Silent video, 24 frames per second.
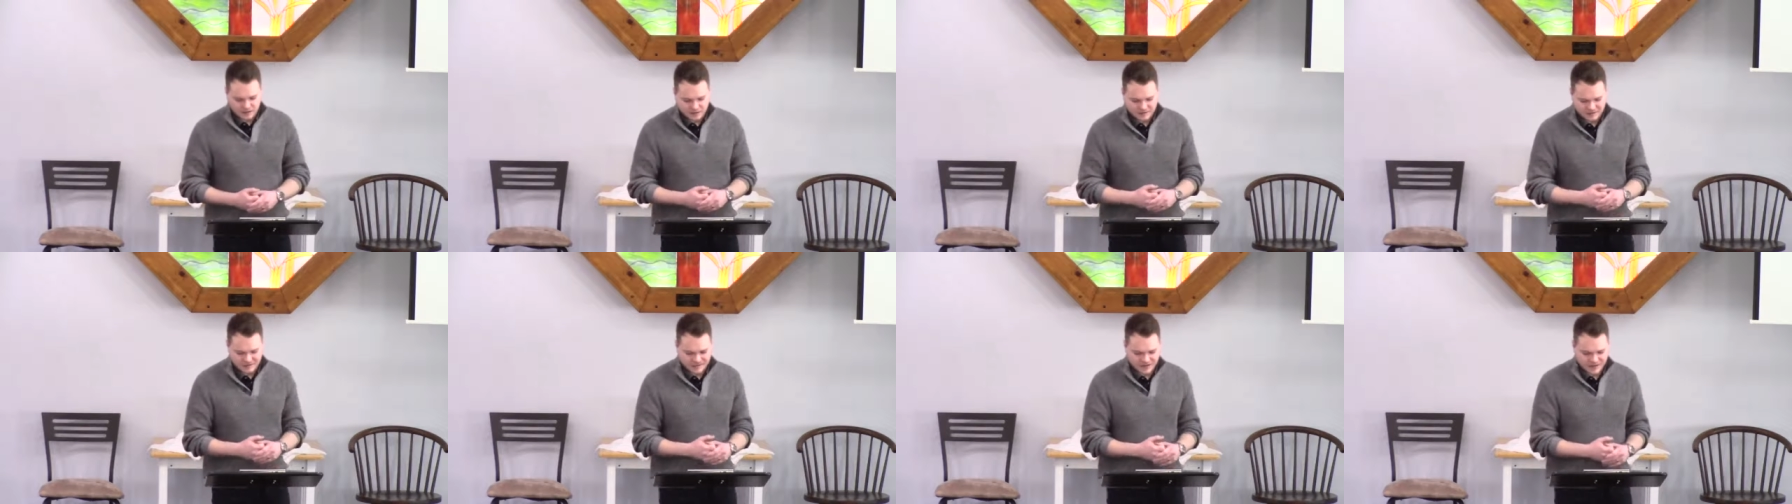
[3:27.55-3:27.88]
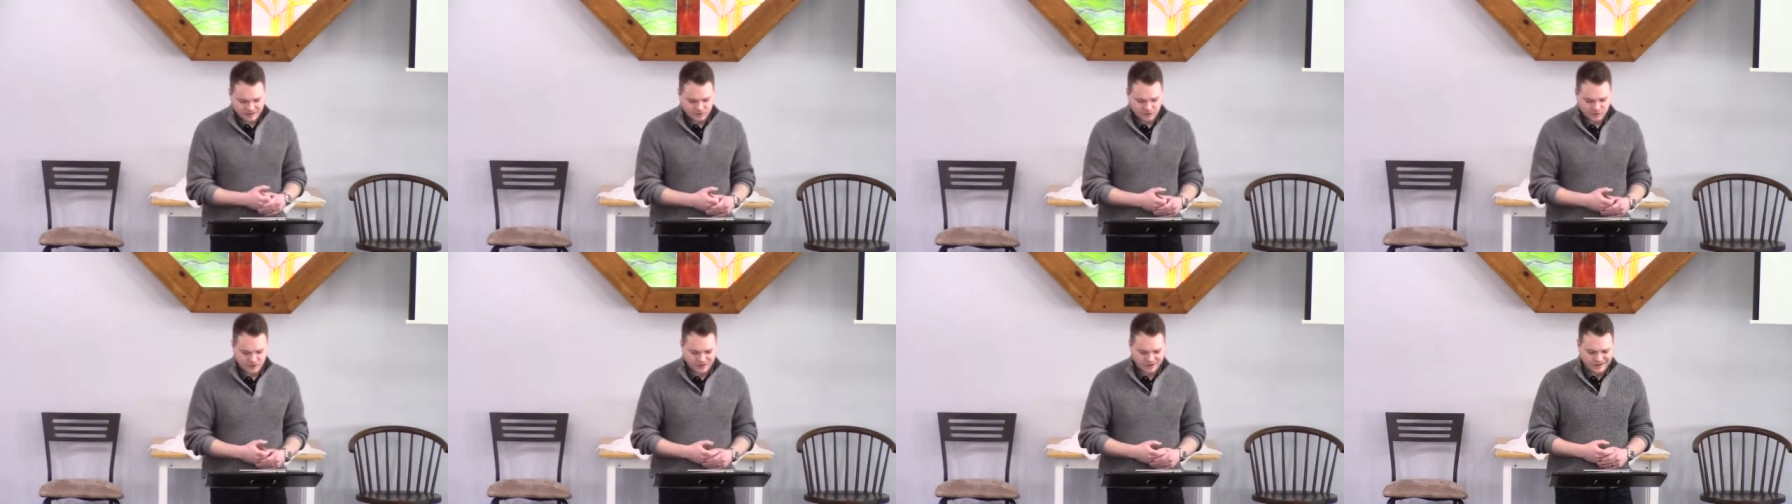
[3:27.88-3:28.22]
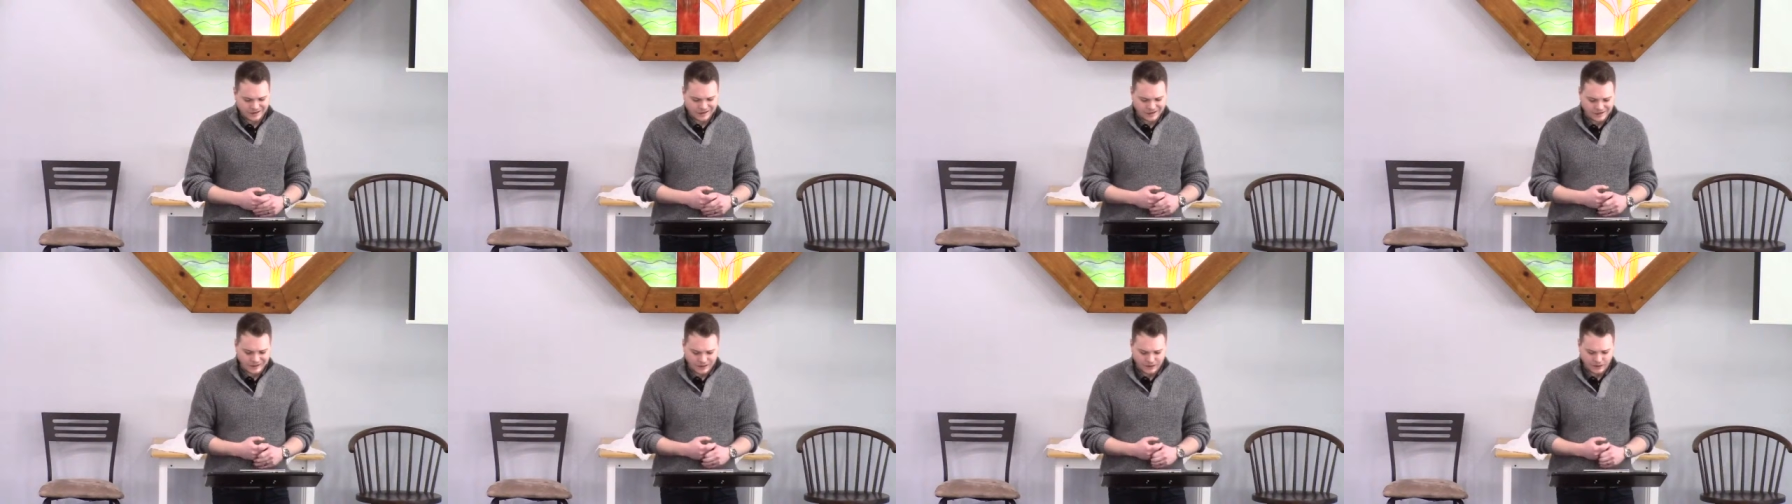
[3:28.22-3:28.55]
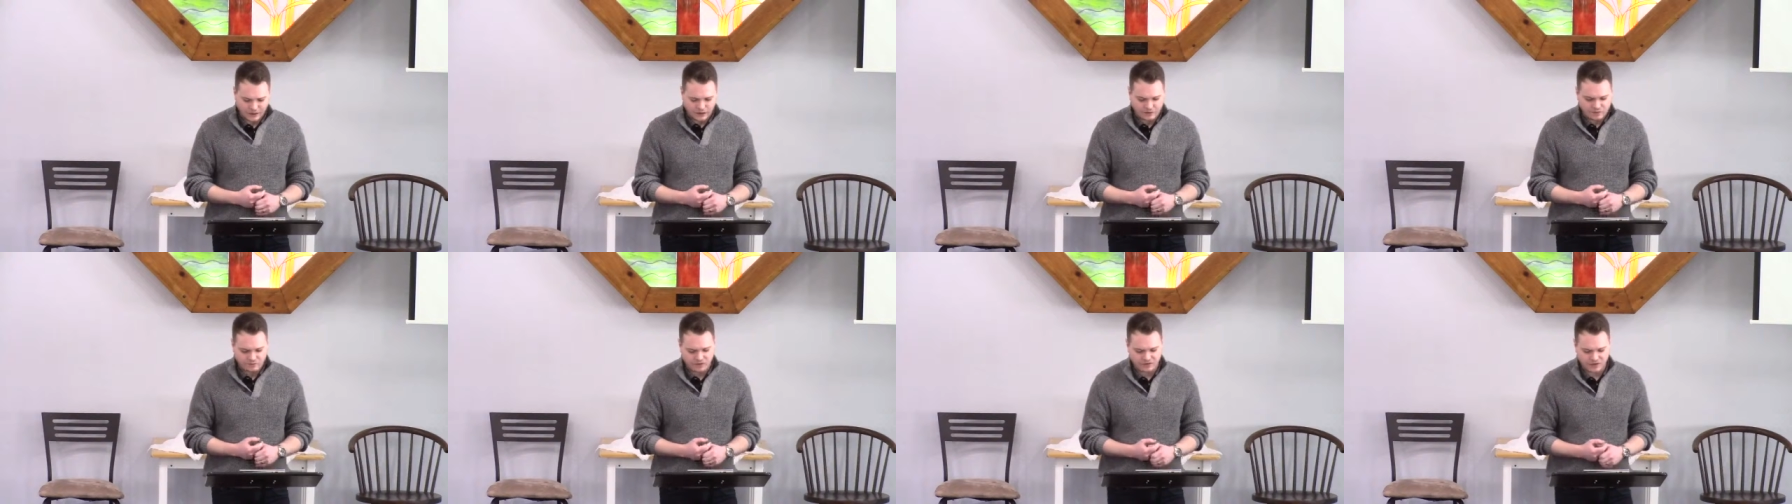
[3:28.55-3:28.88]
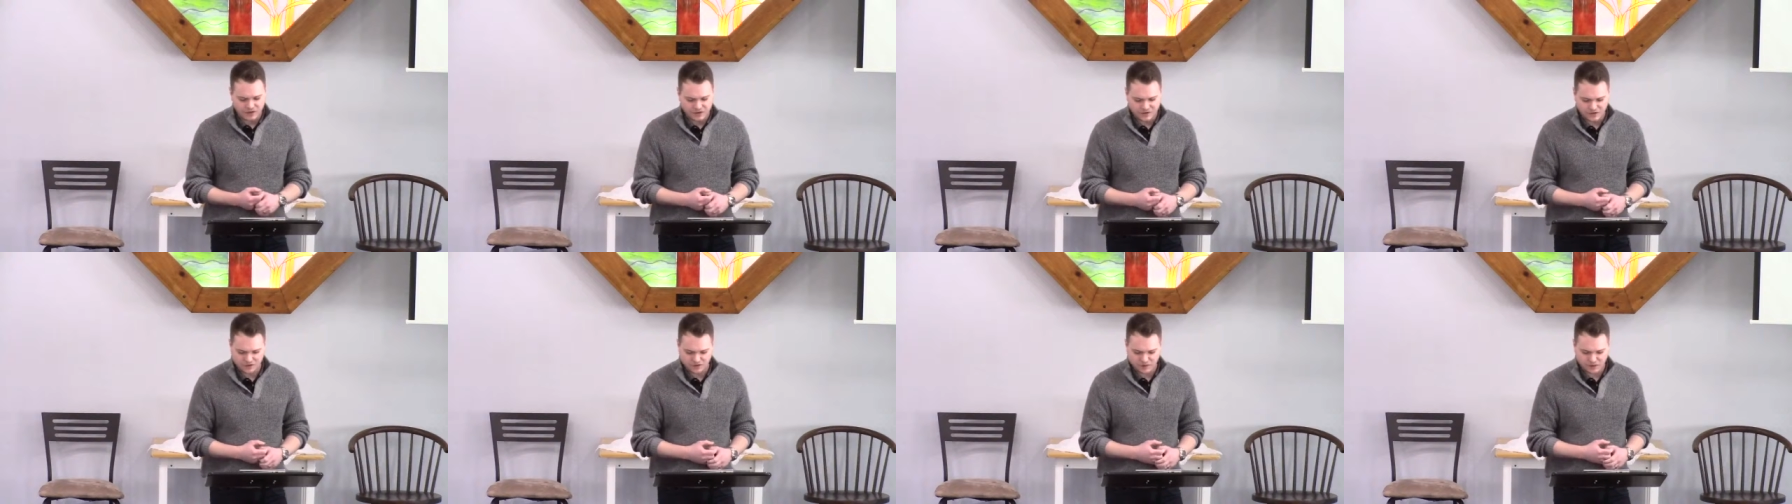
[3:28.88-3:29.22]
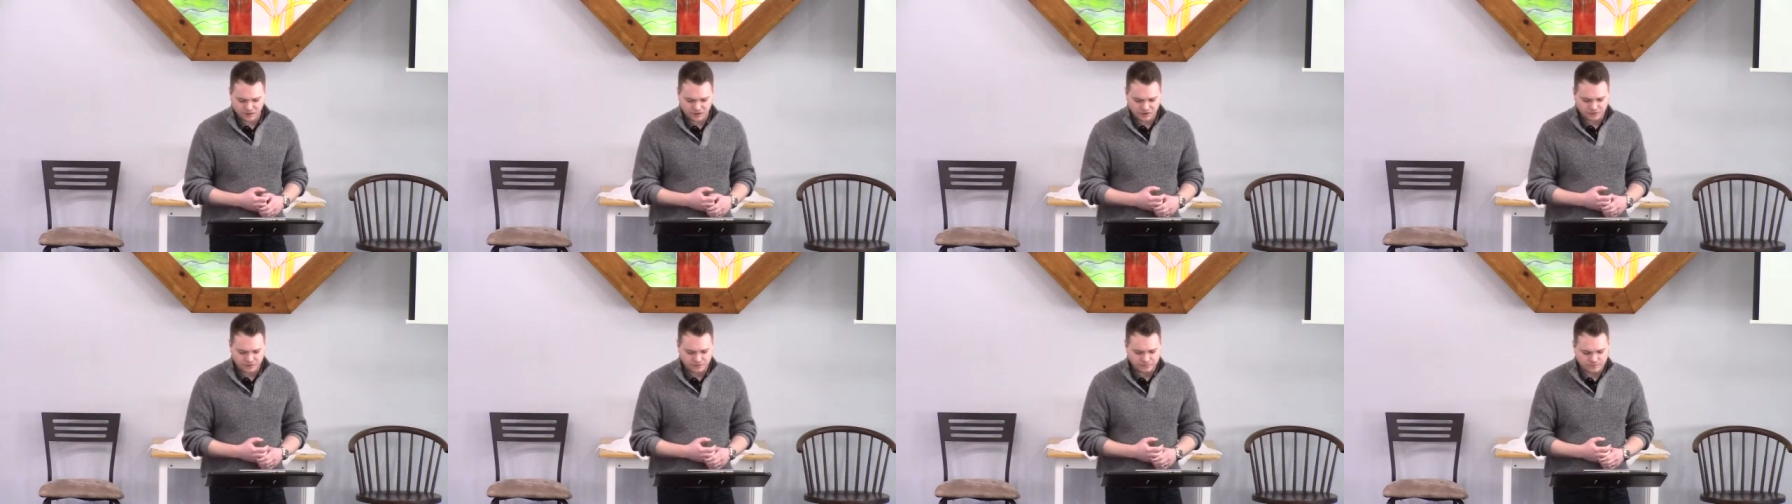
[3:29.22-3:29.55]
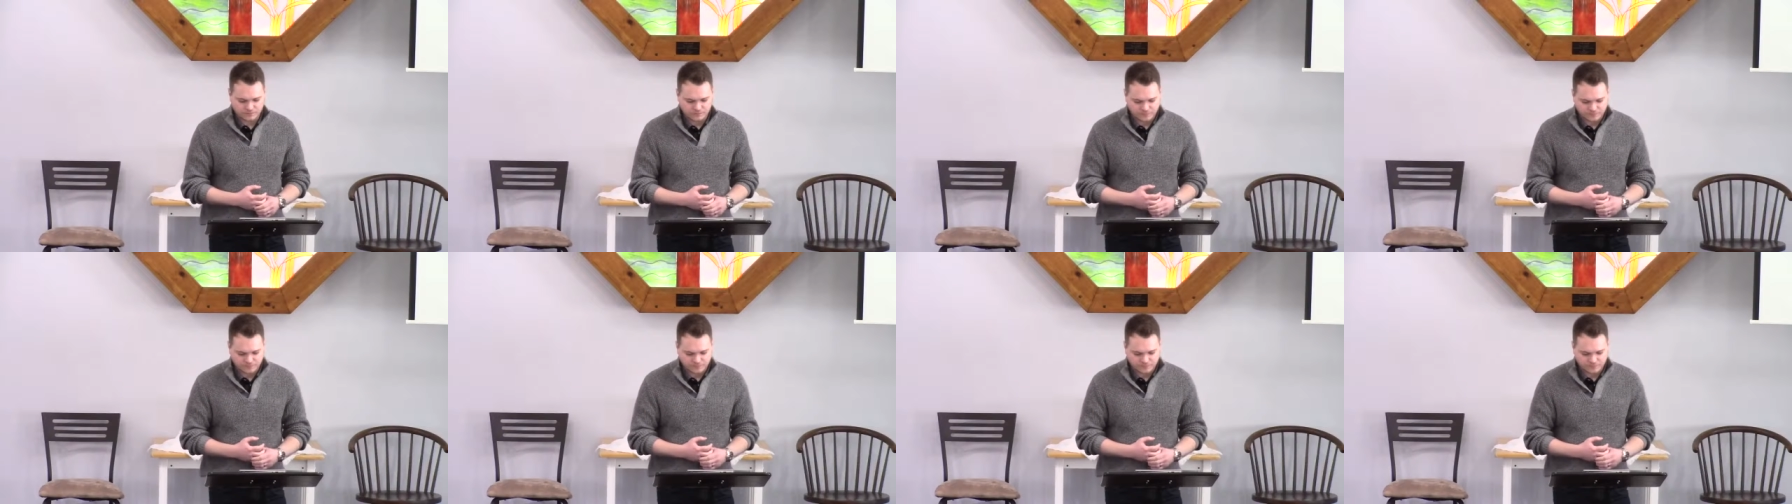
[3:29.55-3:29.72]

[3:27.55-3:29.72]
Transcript: a Savior King for Israel.